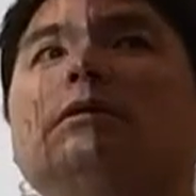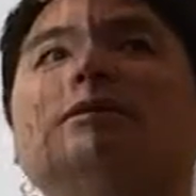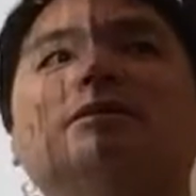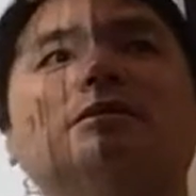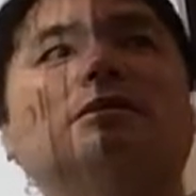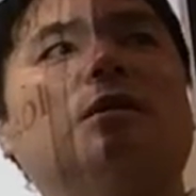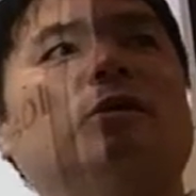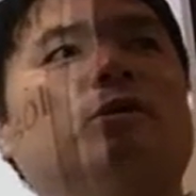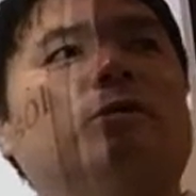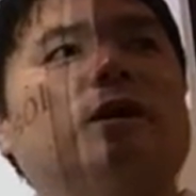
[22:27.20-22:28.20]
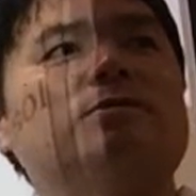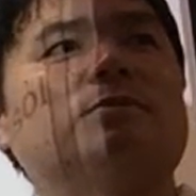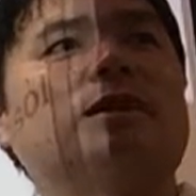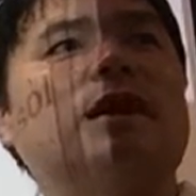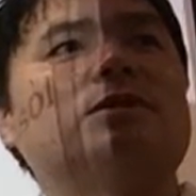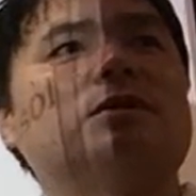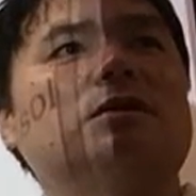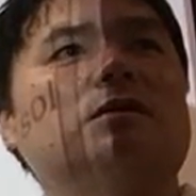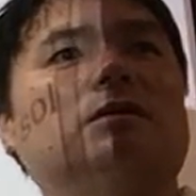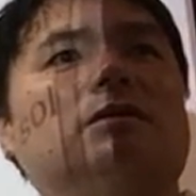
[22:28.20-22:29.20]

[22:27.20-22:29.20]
Is this a double replacement reaction?